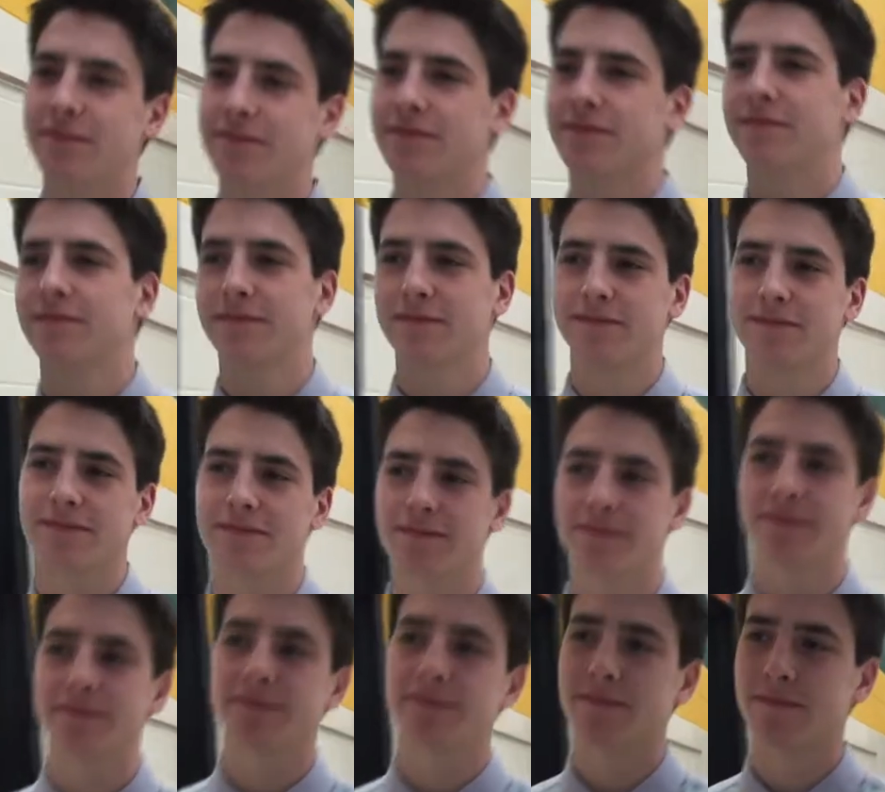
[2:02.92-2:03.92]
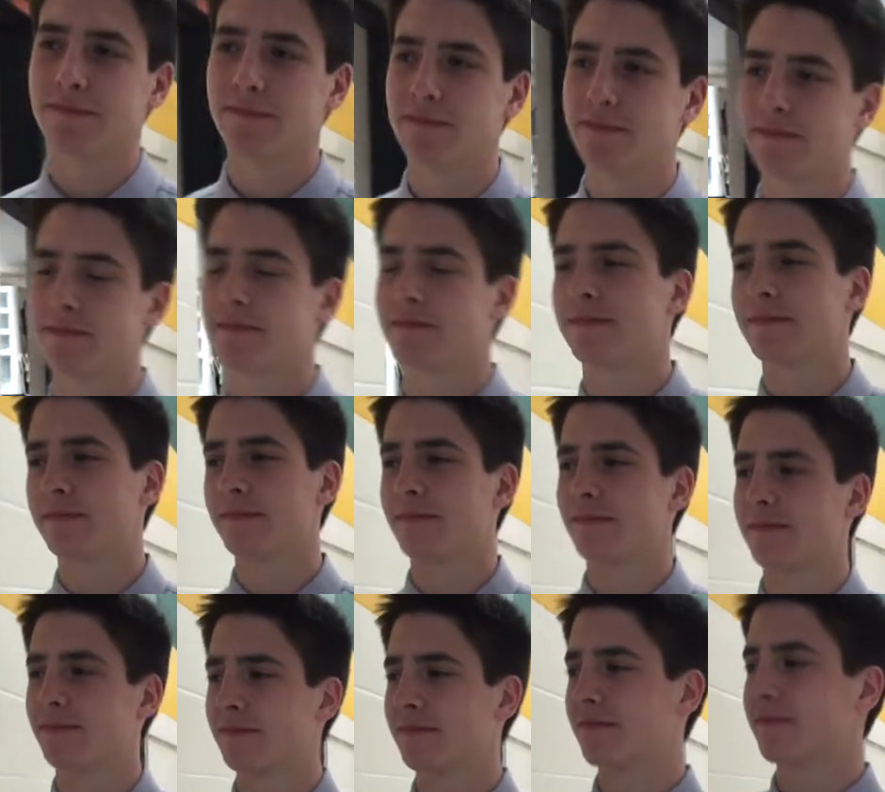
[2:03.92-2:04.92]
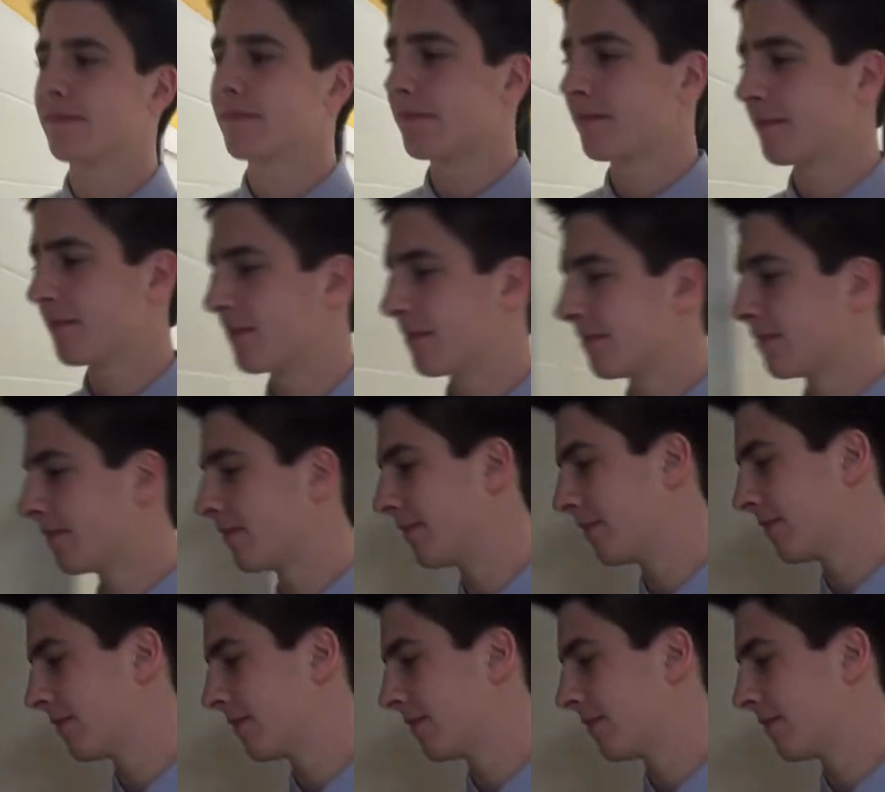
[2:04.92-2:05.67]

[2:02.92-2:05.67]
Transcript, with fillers: critical for us to establish a